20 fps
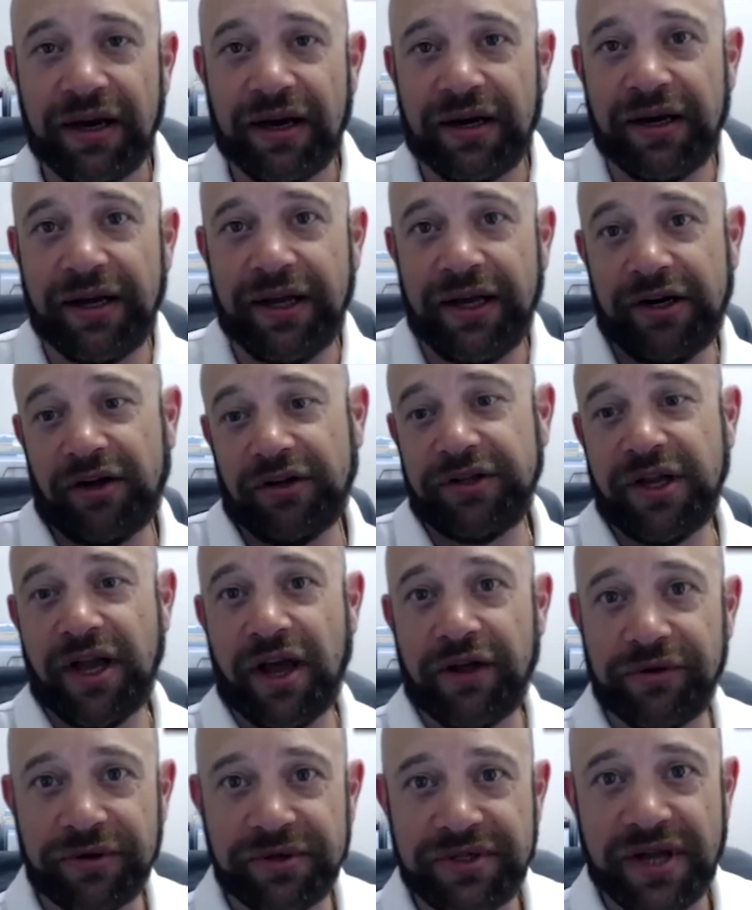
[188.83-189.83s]
And on the
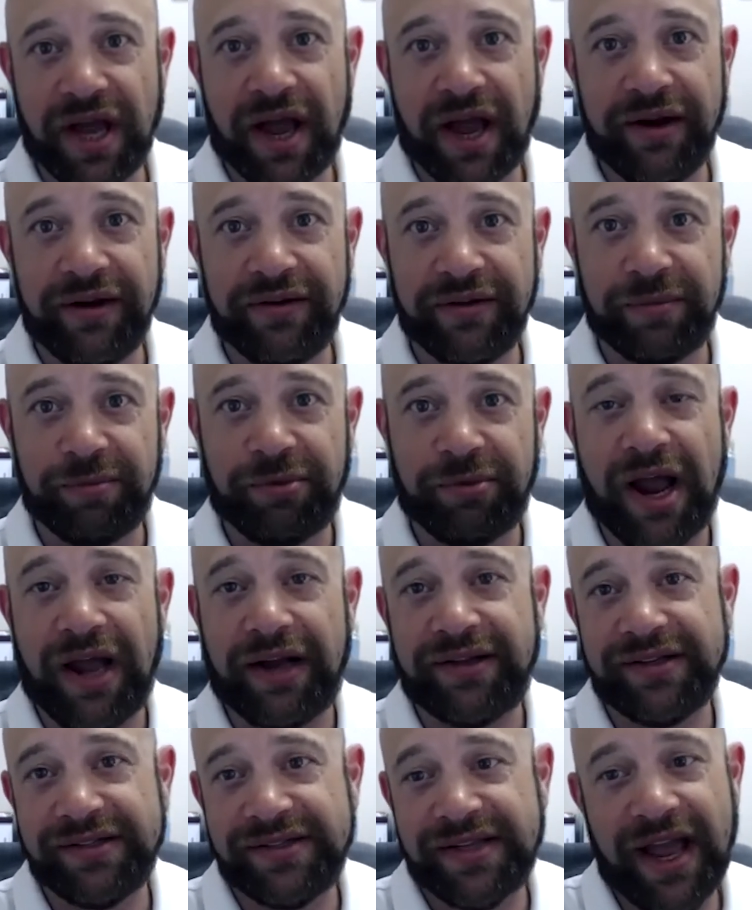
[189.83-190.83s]
other side of the
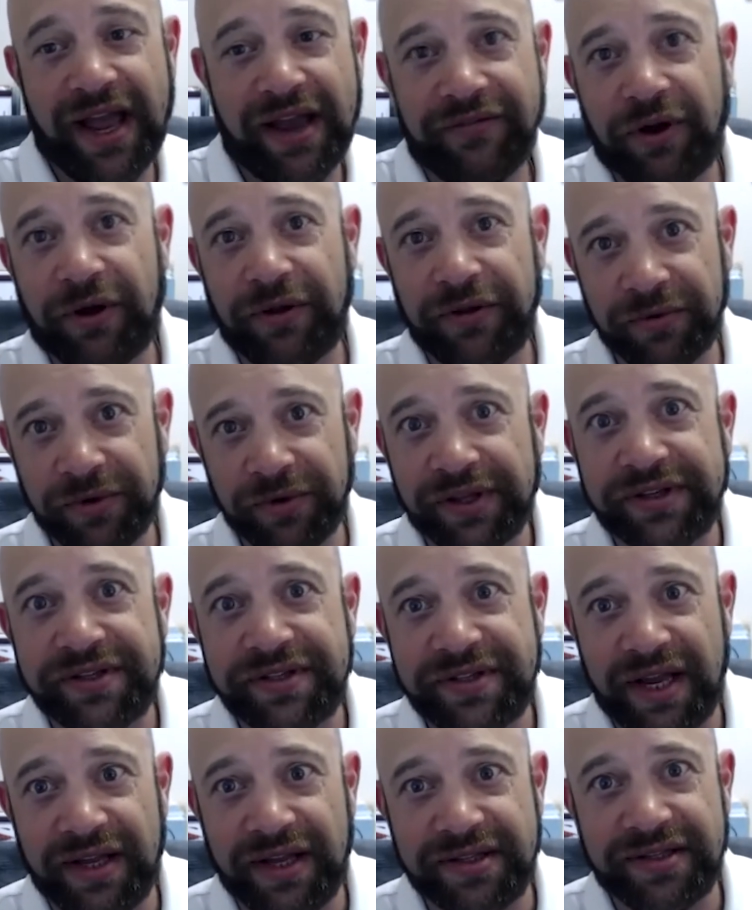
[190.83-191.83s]
practice, I have all the real
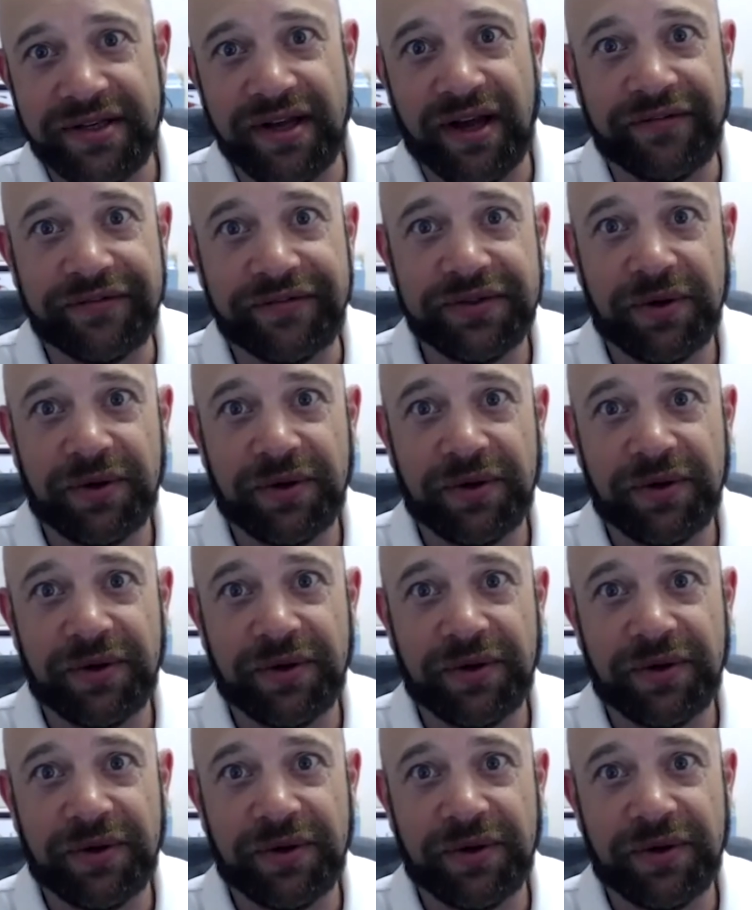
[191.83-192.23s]
estate stuff.